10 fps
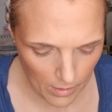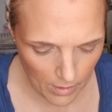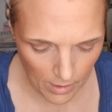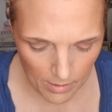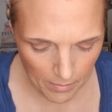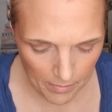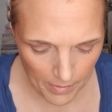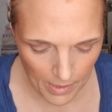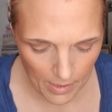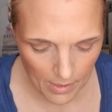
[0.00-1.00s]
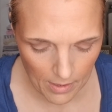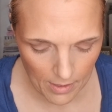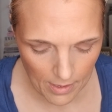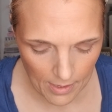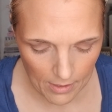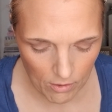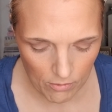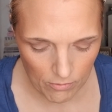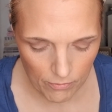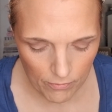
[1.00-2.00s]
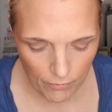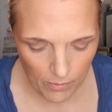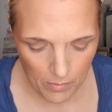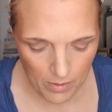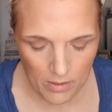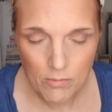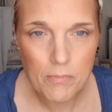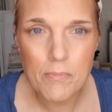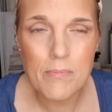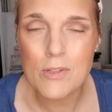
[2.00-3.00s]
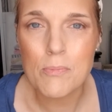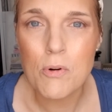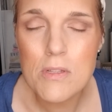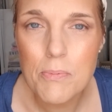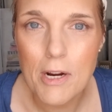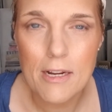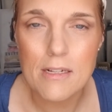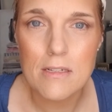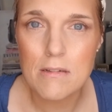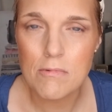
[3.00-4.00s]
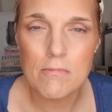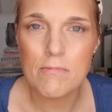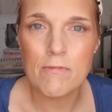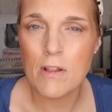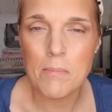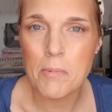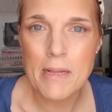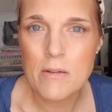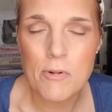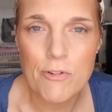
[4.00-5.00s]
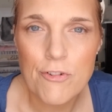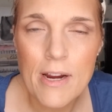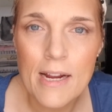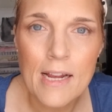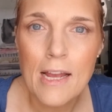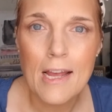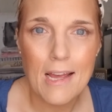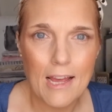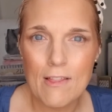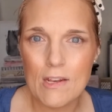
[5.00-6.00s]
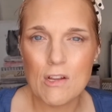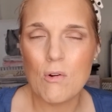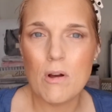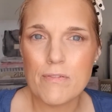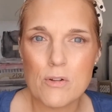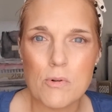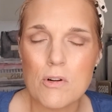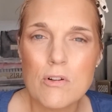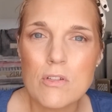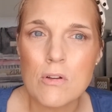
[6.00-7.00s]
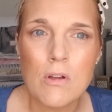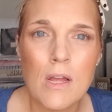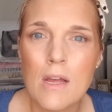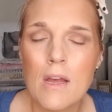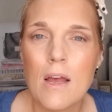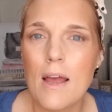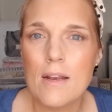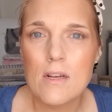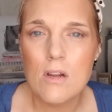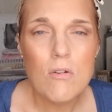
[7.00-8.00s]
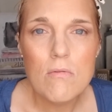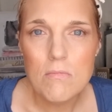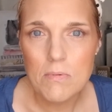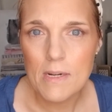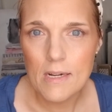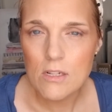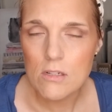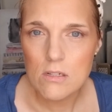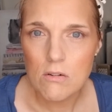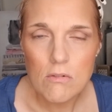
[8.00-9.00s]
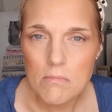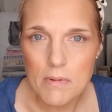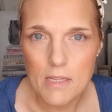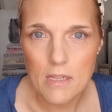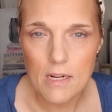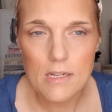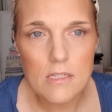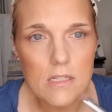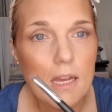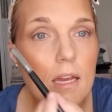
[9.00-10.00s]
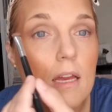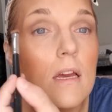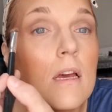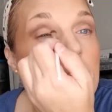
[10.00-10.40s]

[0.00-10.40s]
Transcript: And I'd go from a sports practice, volleyball, basketball, or track, and then go off to rehearsal. And nobody told me that I stink.